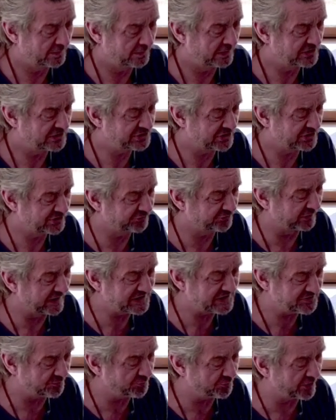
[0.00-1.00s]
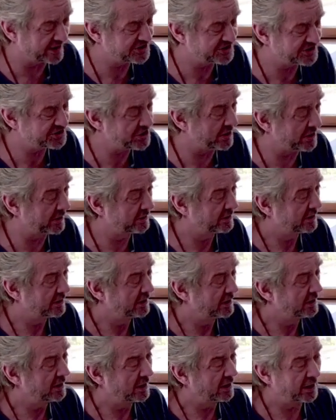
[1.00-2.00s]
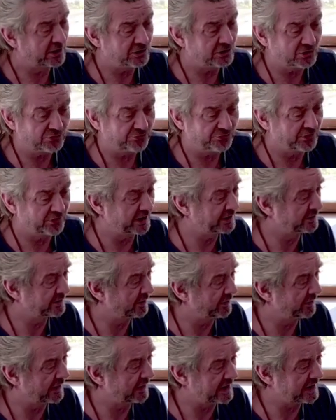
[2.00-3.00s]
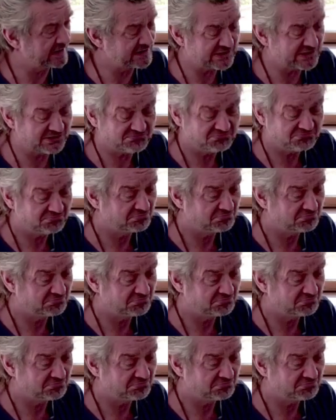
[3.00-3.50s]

it's just the release of pressure, and you'll find that there's